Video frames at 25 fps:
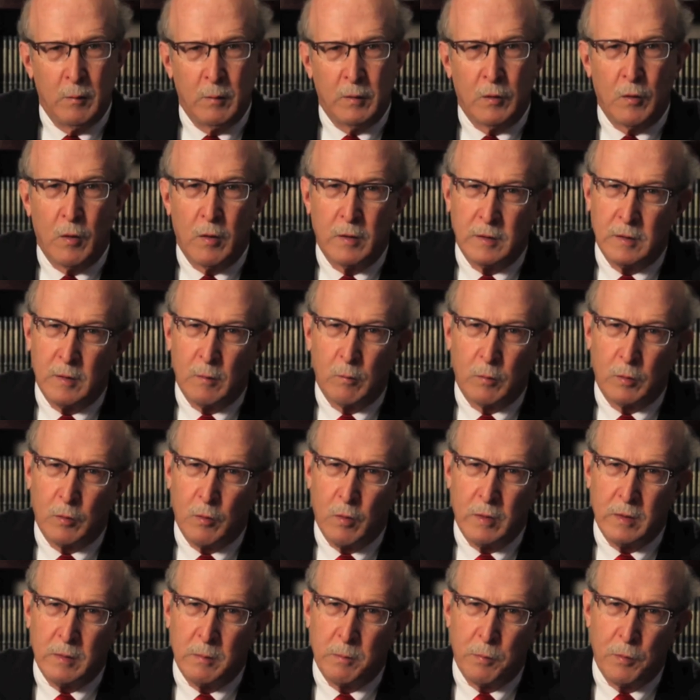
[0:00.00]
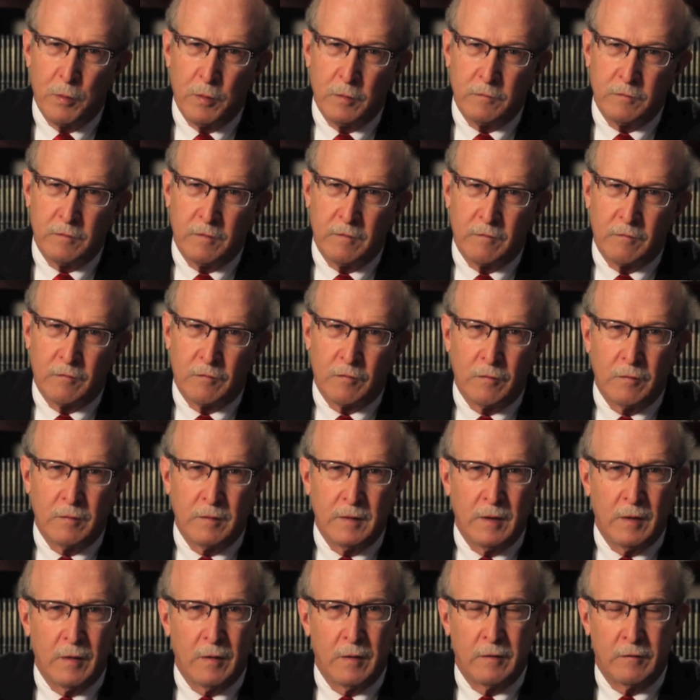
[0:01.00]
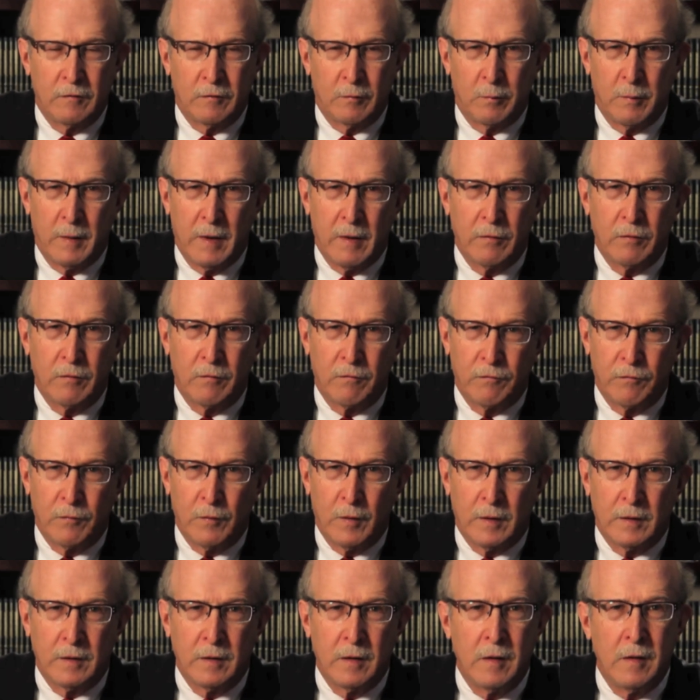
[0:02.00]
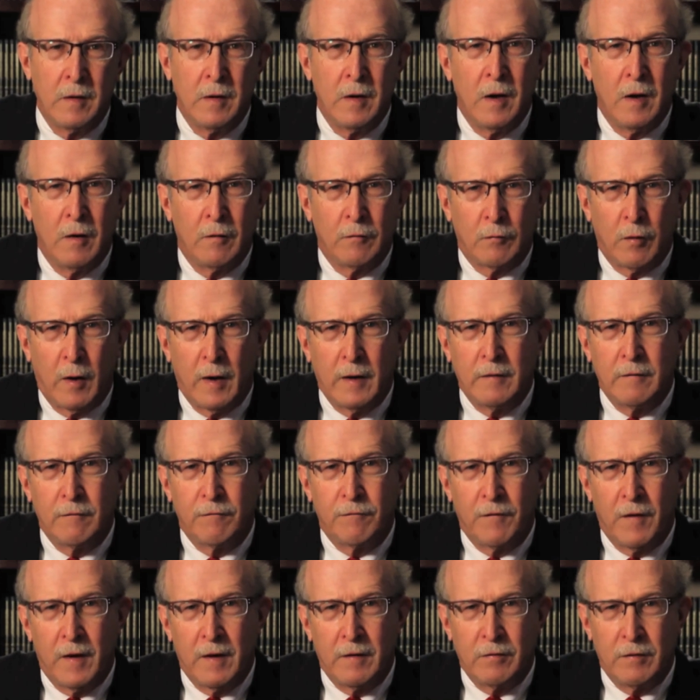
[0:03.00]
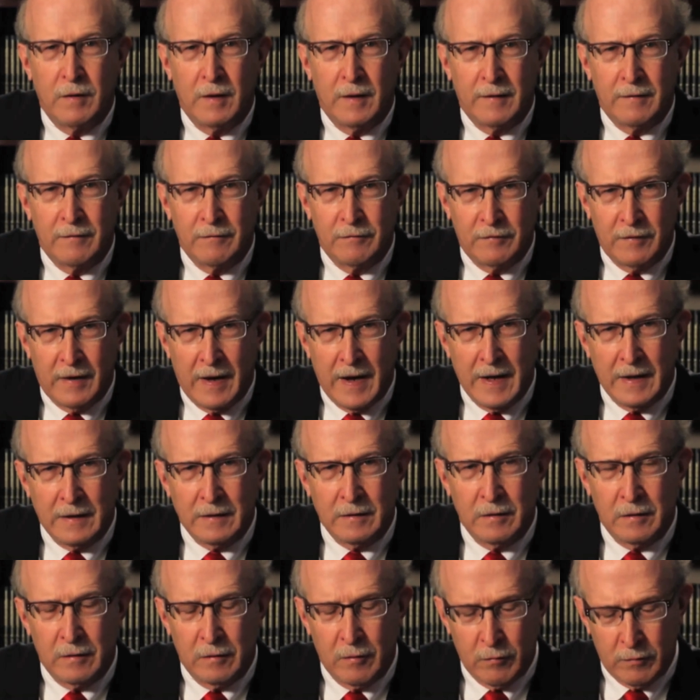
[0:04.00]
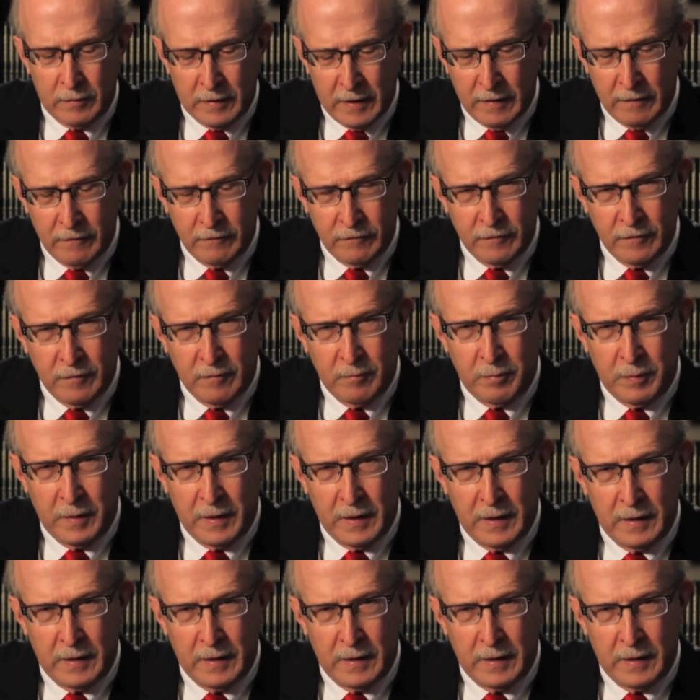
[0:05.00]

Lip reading: we're going to push in certain areas around the foot, trying to find the exact location of